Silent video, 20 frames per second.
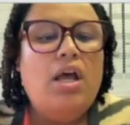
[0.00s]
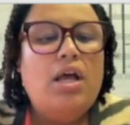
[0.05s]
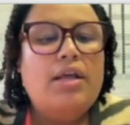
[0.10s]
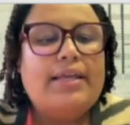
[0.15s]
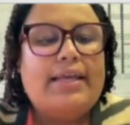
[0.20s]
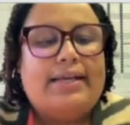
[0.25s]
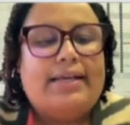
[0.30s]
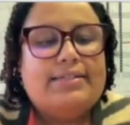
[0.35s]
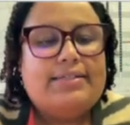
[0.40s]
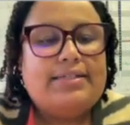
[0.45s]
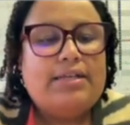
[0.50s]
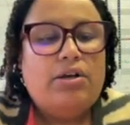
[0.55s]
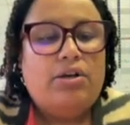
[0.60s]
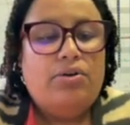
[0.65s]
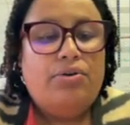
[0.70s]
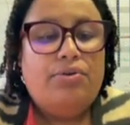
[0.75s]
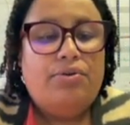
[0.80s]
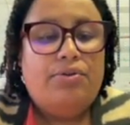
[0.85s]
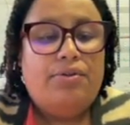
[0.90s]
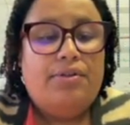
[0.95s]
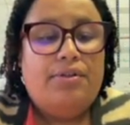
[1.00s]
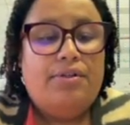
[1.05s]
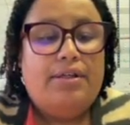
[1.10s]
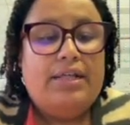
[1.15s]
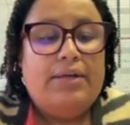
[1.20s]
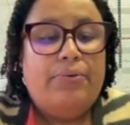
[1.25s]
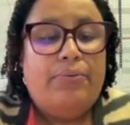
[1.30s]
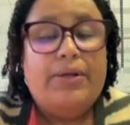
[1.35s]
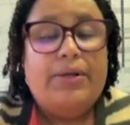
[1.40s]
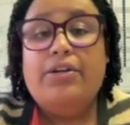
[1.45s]
Okay, so
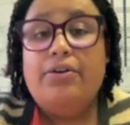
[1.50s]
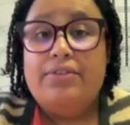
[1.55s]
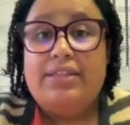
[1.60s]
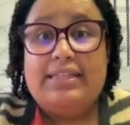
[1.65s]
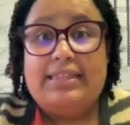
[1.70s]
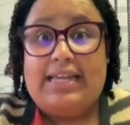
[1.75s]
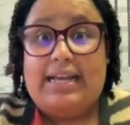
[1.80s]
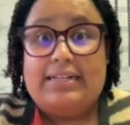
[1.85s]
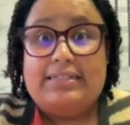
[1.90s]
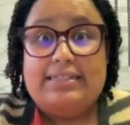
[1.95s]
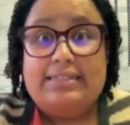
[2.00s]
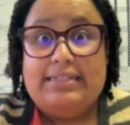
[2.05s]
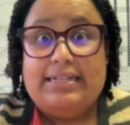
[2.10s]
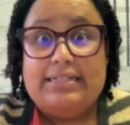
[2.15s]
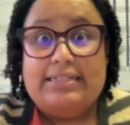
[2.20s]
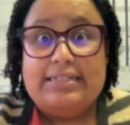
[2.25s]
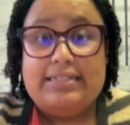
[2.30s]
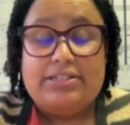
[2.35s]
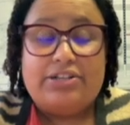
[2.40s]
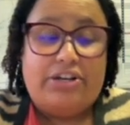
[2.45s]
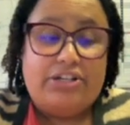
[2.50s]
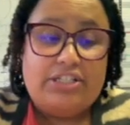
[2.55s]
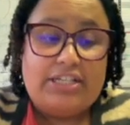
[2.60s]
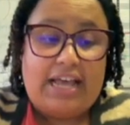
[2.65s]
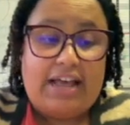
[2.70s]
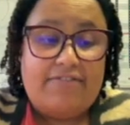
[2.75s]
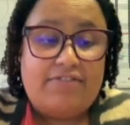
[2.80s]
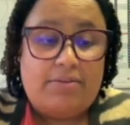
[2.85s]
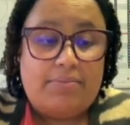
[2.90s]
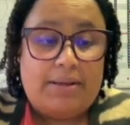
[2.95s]
we know that that debt is going to
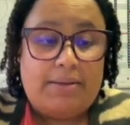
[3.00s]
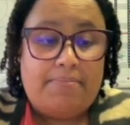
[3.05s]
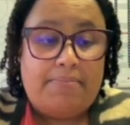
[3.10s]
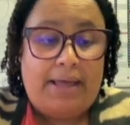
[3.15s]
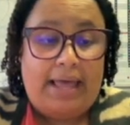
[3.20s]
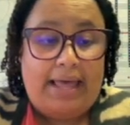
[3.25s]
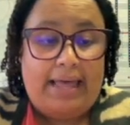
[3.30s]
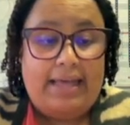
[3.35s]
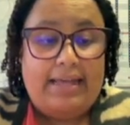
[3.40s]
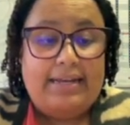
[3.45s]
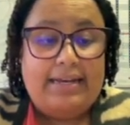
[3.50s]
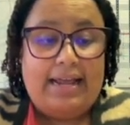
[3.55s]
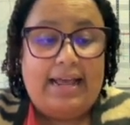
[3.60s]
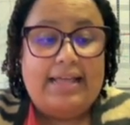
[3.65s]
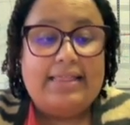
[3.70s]
have to be impaired,